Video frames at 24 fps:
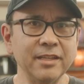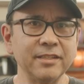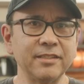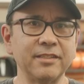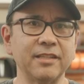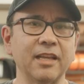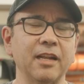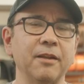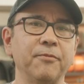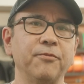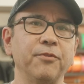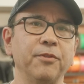
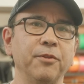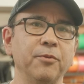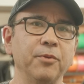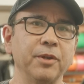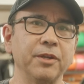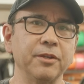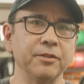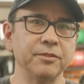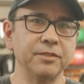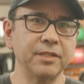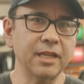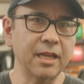setup for the
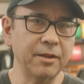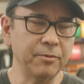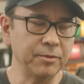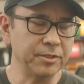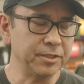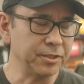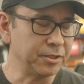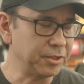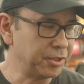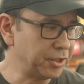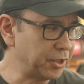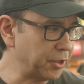Ricco sound,
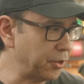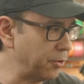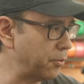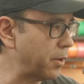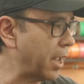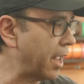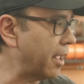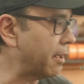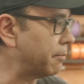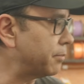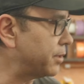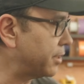which is 2
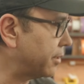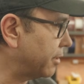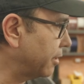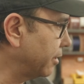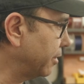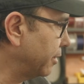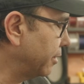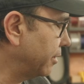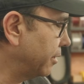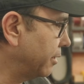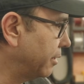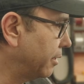amps,
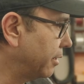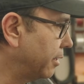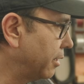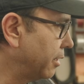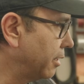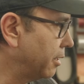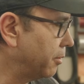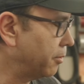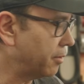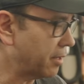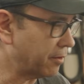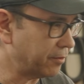
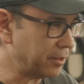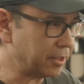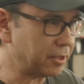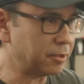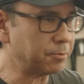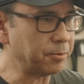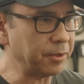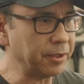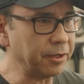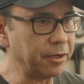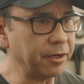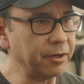have the
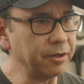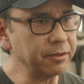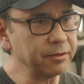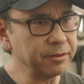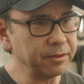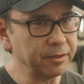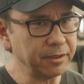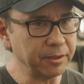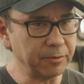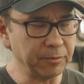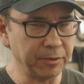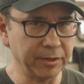splitter,
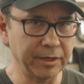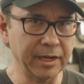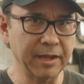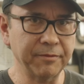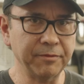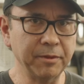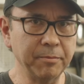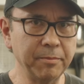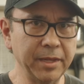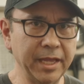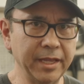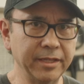and we're going to
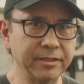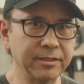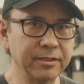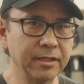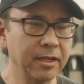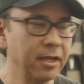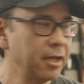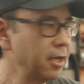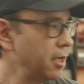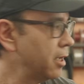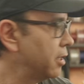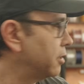have the bass.
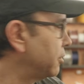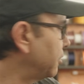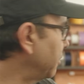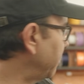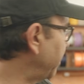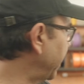So